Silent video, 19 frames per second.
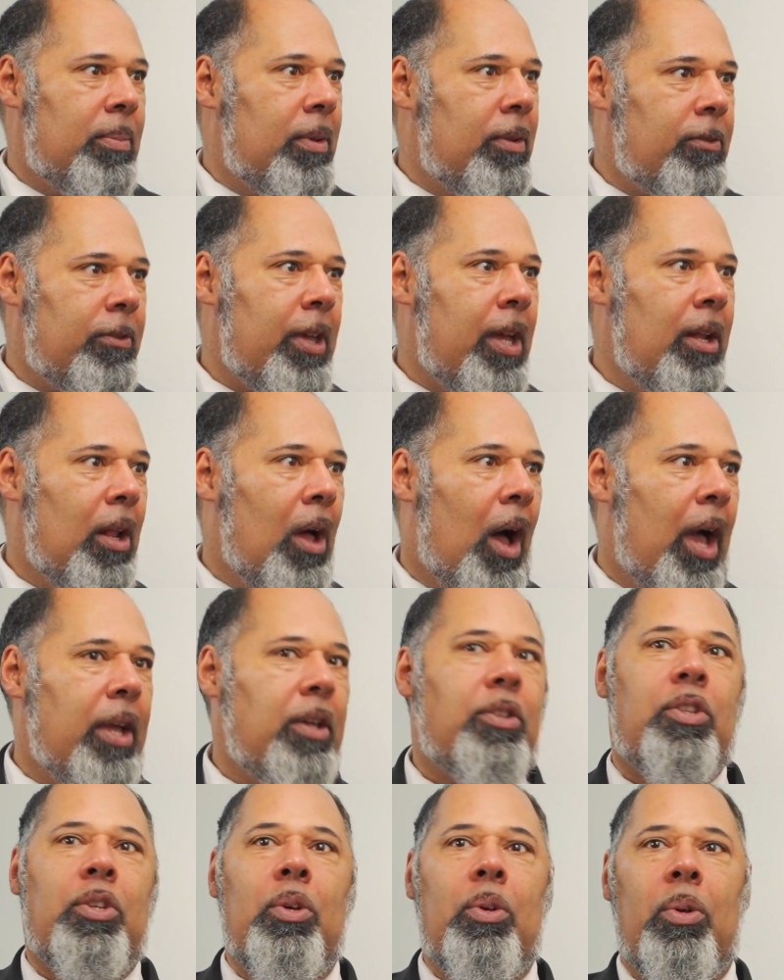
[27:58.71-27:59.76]
if they like,
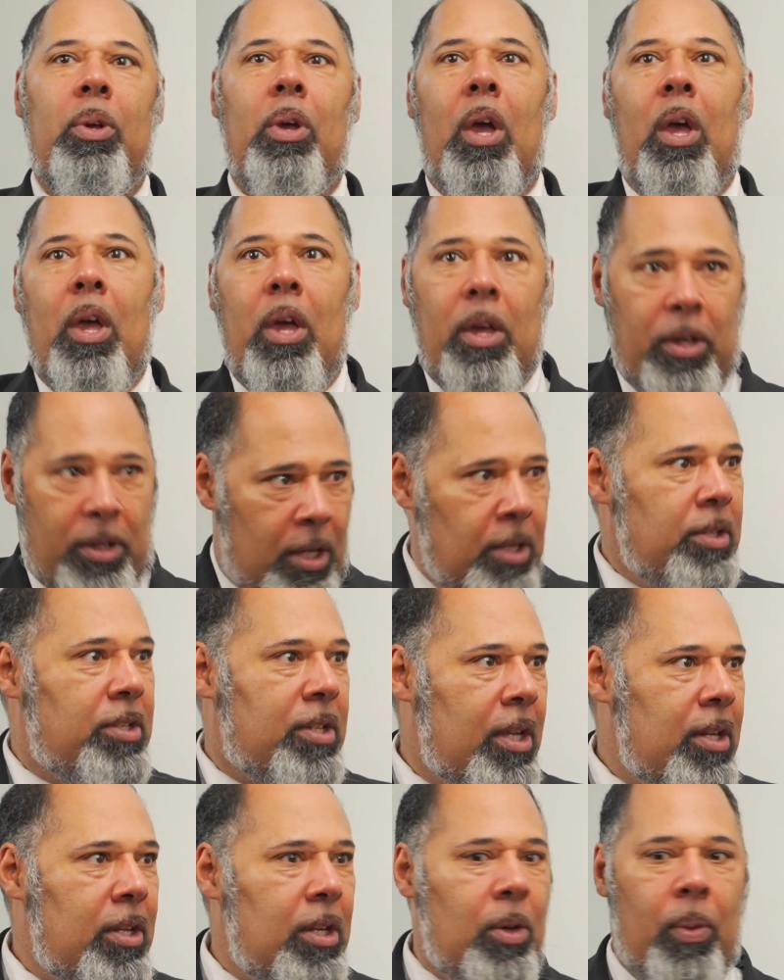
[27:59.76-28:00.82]
to
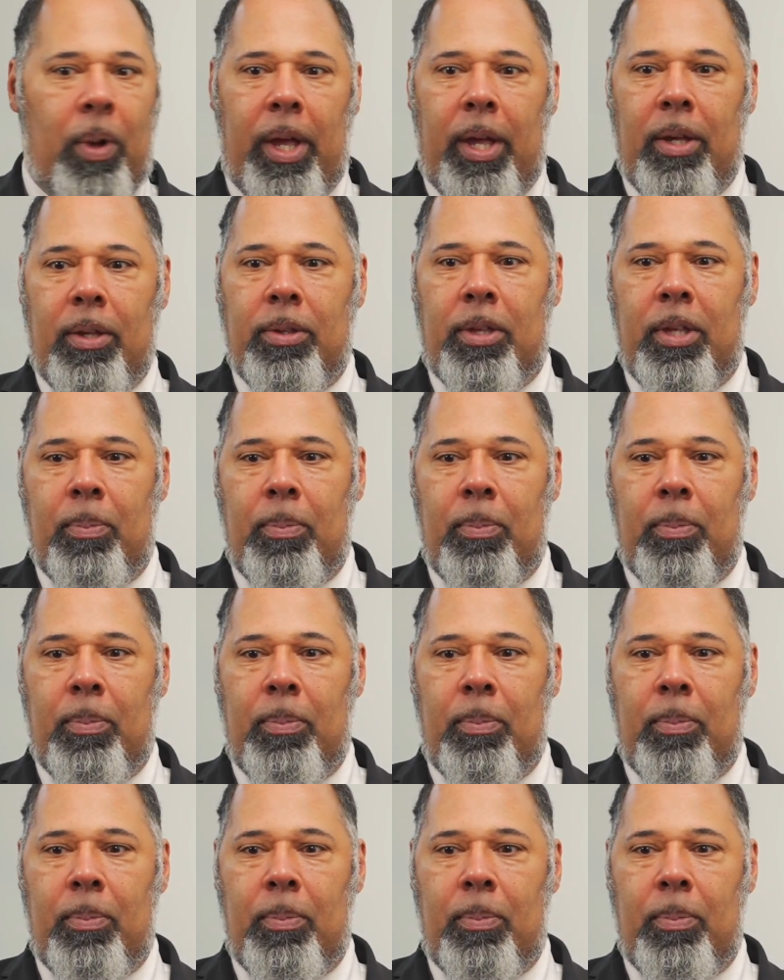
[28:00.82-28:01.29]
continuing the